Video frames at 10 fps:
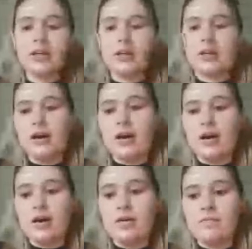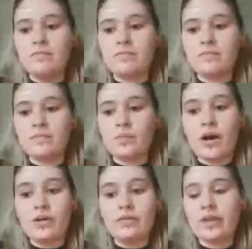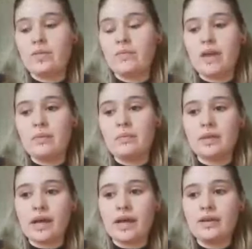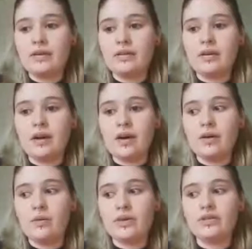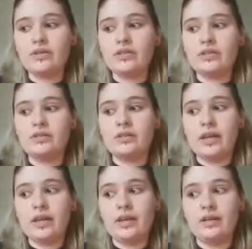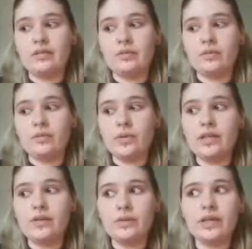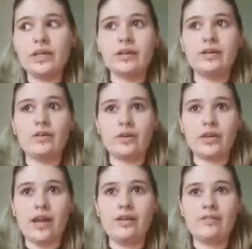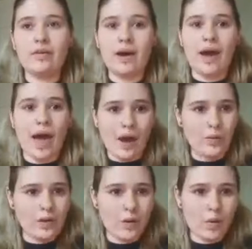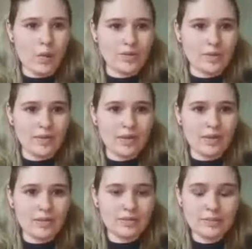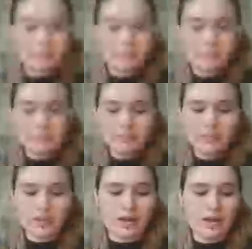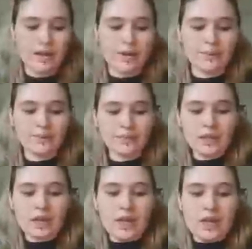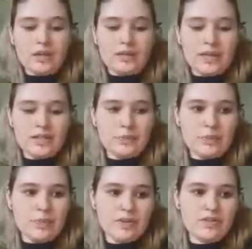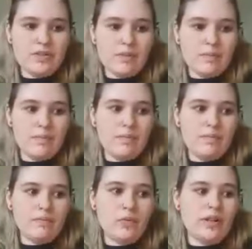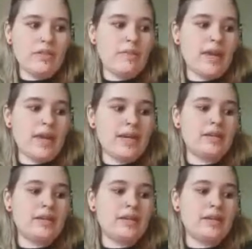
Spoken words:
um, while they may apply, we are just like really, really creative about how we go about doing things. Um, that's pretty much the one of the main